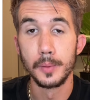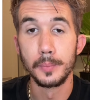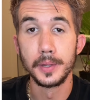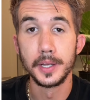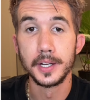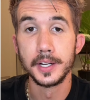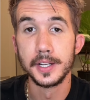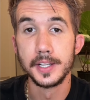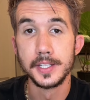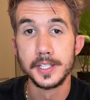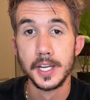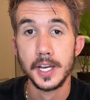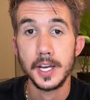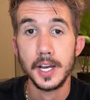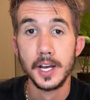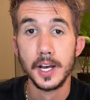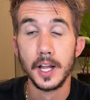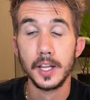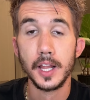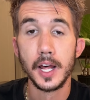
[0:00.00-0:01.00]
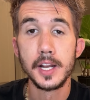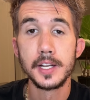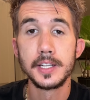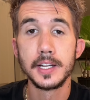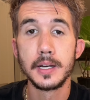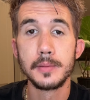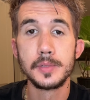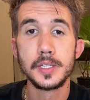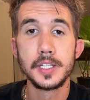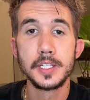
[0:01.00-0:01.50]
because a lot of
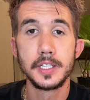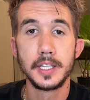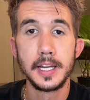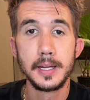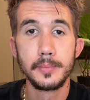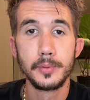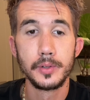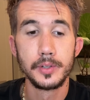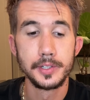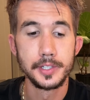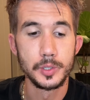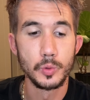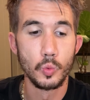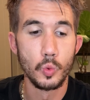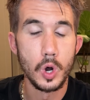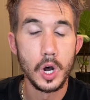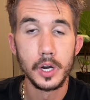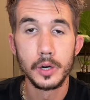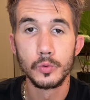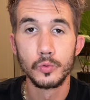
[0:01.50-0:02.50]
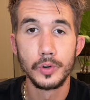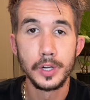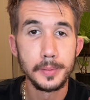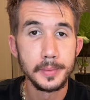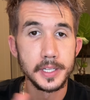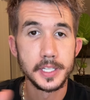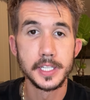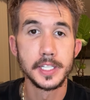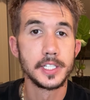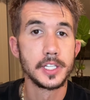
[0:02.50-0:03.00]
times these labels want
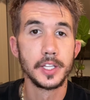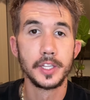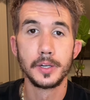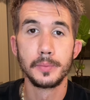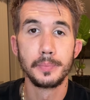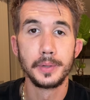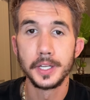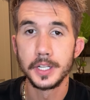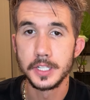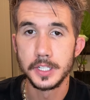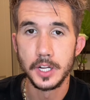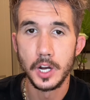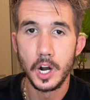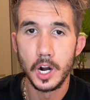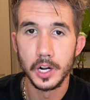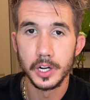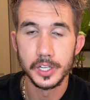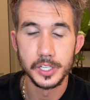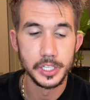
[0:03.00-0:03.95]
remixes to their big songs,